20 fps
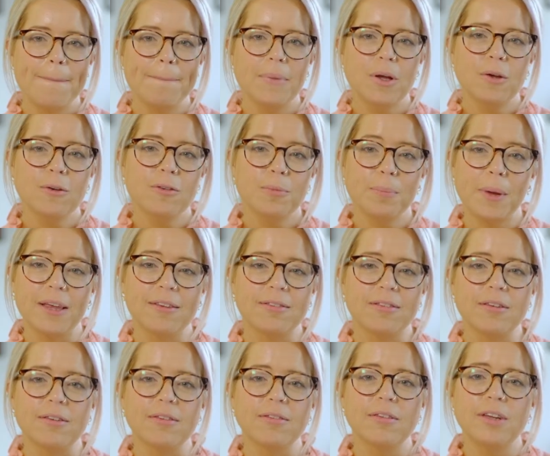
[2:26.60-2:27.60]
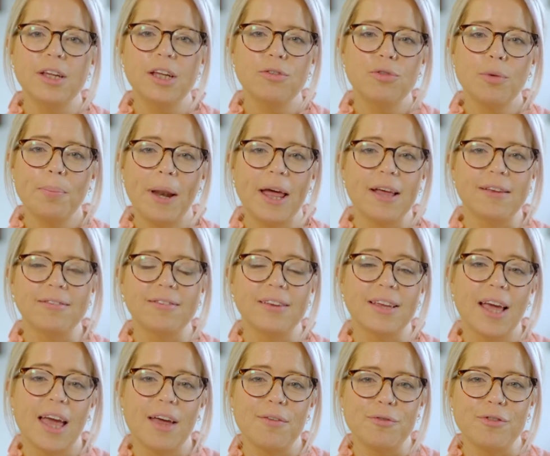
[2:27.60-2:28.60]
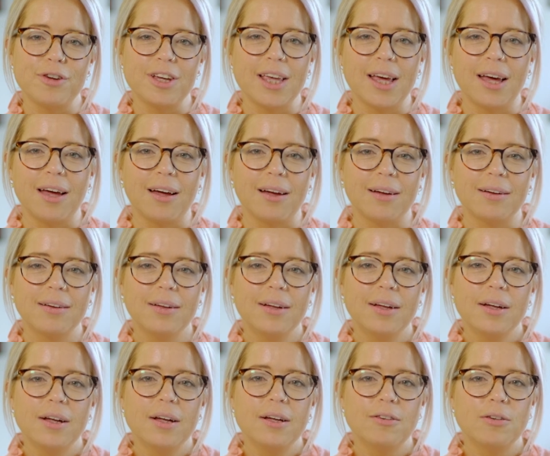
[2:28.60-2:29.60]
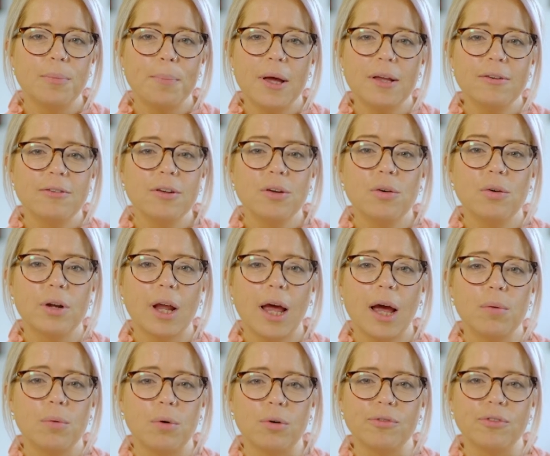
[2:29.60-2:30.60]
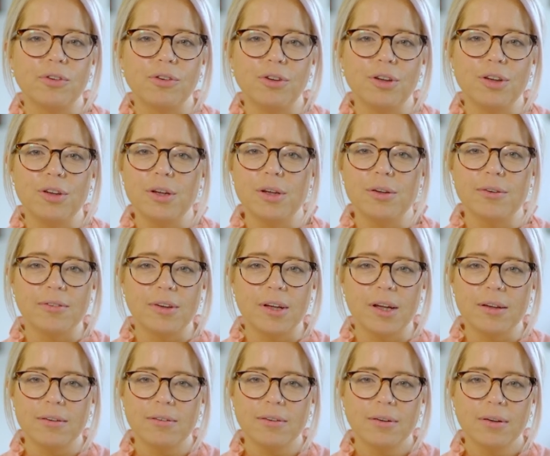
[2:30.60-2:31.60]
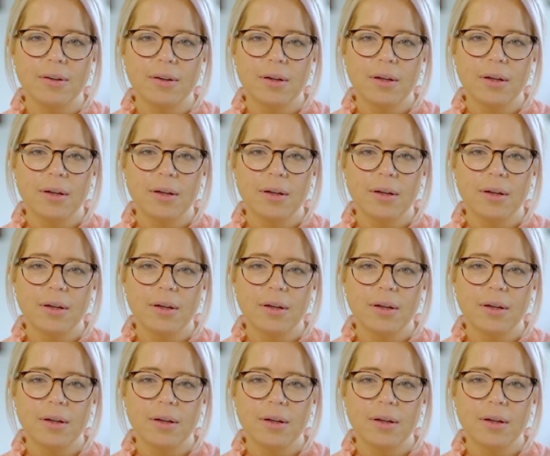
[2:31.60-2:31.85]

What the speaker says: Most spacers need replacing every year, depending on how often you use it.